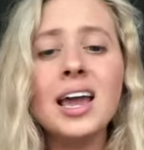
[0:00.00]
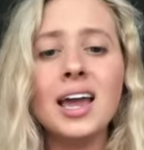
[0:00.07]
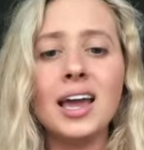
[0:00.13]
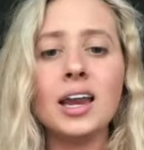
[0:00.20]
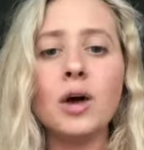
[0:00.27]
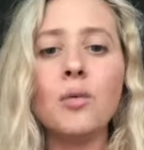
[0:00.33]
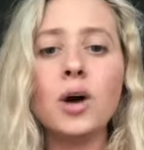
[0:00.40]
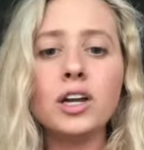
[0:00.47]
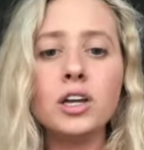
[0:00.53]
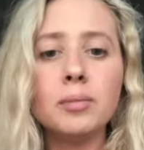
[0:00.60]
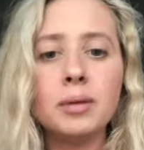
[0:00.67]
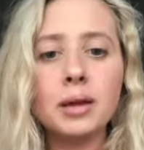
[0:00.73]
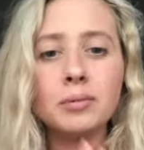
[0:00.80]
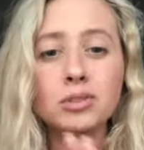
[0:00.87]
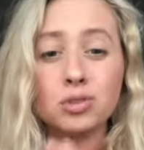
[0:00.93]
and I want you to
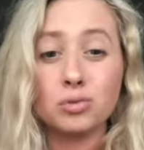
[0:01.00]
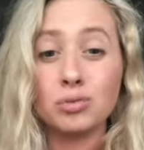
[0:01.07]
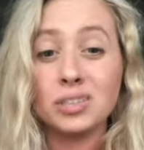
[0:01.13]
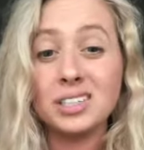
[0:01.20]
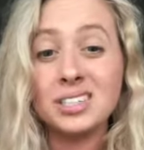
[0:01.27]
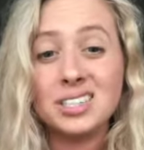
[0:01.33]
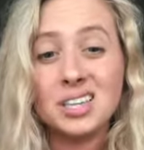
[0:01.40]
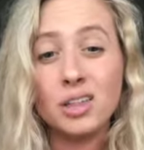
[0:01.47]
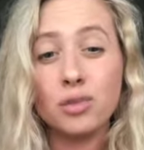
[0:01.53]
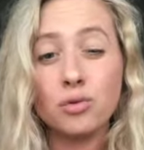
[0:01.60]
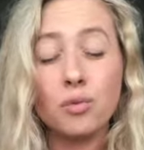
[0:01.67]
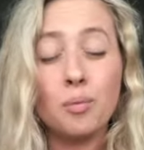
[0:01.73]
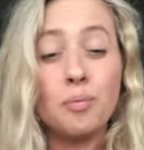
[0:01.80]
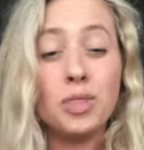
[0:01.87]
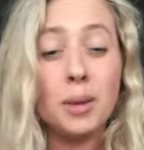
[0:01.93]
be able to really see
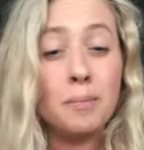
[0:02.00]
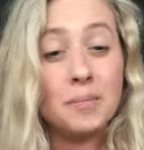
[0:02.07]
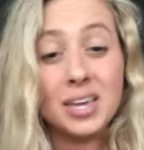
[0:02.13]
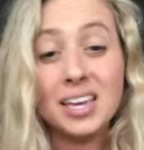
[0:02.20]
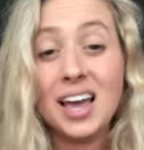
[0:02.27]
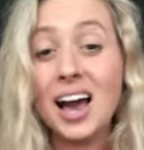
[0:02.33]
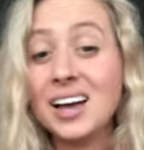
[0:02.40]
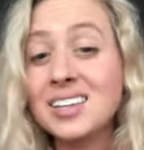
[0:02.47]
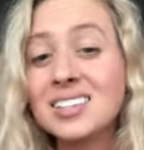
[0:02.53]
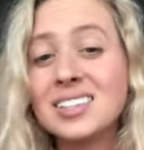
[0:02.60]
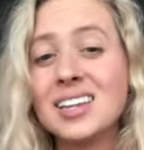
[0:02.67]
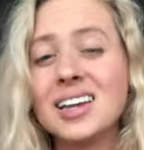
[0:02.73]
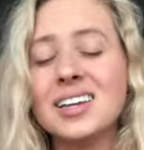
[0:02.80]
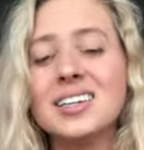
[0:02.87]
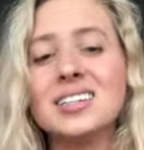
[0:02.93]
through the BS
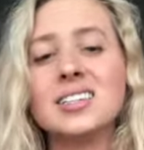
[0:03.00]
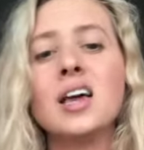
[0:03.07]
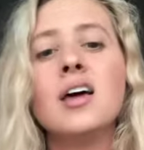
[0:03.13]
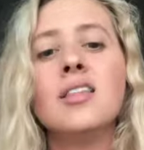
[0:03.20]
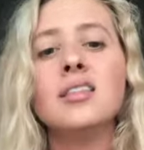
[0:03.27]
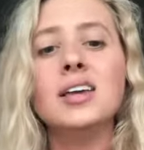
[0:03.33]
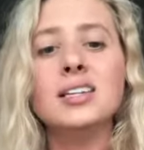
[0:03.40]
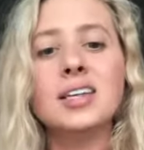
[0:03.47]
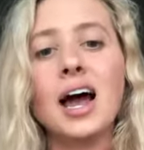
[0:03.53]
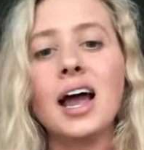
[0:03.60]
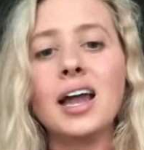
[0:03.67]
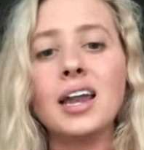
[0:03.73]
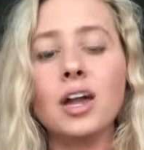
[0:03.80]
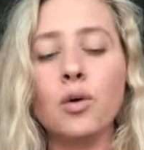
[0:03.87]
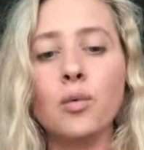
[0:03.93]
that is the
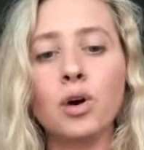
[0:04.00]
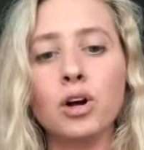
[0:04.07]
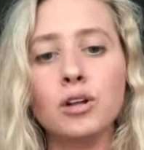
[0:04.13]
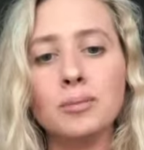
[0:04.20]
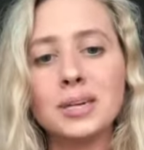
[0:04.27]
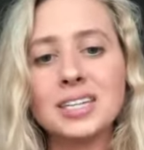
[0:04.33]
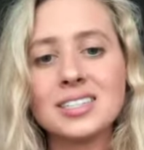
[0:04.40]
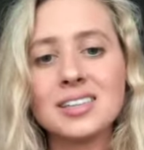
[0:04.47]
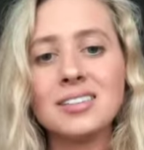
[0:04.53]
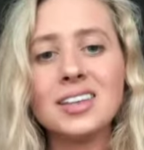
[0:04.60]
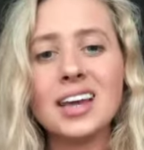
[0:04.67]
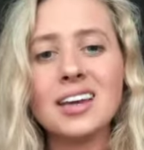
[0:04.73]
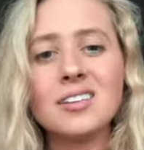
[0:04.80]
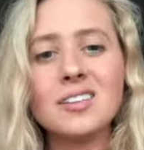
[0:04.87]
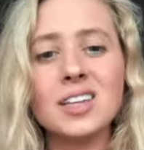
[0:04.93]
dieting world because at the
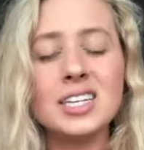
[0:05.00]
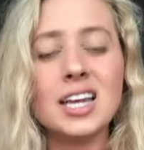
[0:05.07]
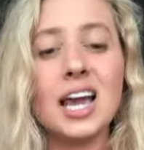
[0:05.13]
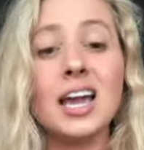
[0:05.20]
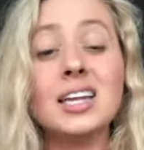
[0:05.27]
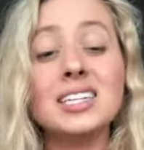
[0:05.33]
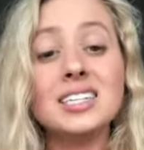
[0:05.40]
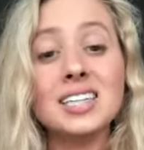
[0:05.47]
end of the day,